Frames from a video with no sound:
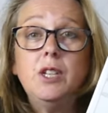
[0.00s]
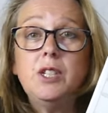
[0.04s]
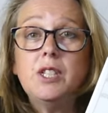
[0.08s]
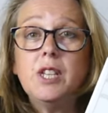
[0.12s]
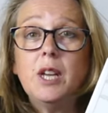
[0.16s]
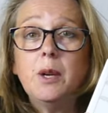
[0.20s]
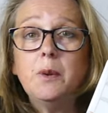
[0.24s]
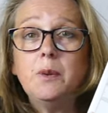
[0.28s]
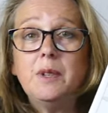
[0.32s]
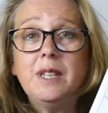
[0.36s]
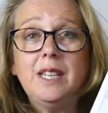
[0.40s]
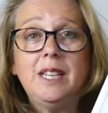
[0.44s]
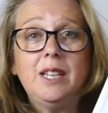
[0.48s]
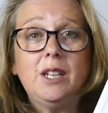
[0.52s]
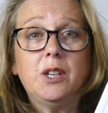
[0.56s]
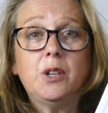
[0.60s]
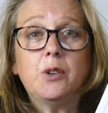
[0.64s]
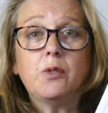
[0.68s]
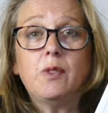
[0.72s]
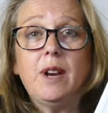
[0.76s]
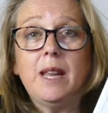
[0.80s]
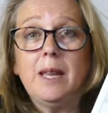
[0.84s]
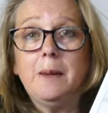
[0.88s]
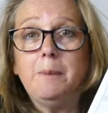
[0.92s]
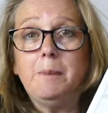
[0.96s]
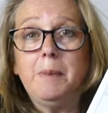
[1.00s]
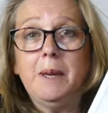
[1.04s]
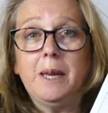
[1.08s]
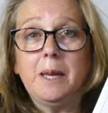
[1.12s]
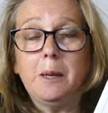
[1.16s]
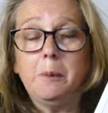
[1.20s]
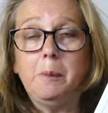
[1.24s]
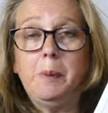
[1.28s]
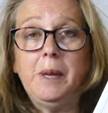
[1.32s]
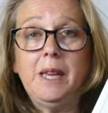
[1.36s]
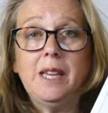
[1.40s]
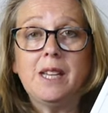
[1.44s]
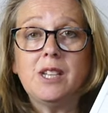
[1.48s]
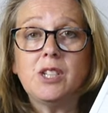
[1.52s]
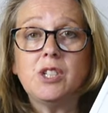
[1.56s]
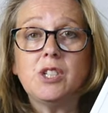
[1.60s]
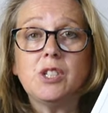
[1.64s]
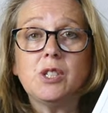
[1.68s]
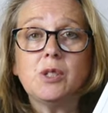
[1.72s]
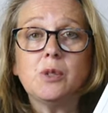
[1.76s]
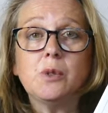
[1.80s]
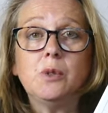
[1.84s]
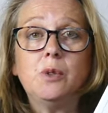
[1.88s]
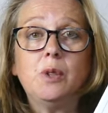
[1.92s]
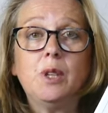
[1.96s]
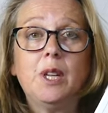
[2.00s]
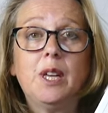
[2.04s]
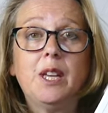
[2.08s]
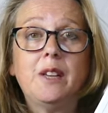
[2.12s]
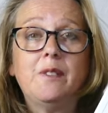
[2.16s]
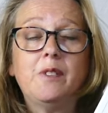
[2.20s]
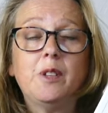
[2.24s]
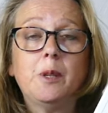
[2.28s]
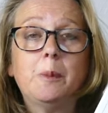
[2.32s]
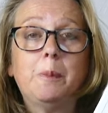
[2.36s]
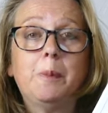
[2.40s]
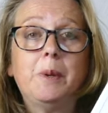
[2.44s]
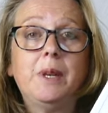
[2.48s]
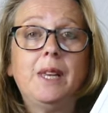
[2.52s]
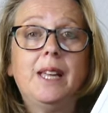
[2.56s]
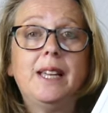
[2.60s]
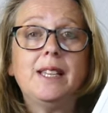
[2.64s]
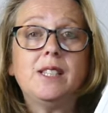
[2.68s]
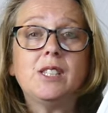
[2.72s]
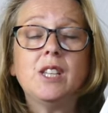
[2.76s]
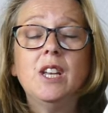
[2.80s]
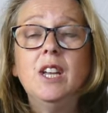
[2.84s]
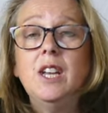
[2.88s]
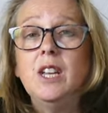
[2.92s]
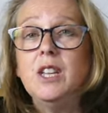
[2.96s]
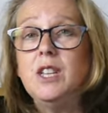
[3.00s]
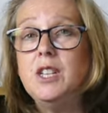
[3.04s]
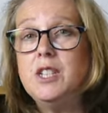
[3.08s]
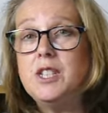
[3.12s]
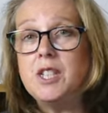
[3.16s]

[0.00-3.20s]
You don't need great big pictures all over the place.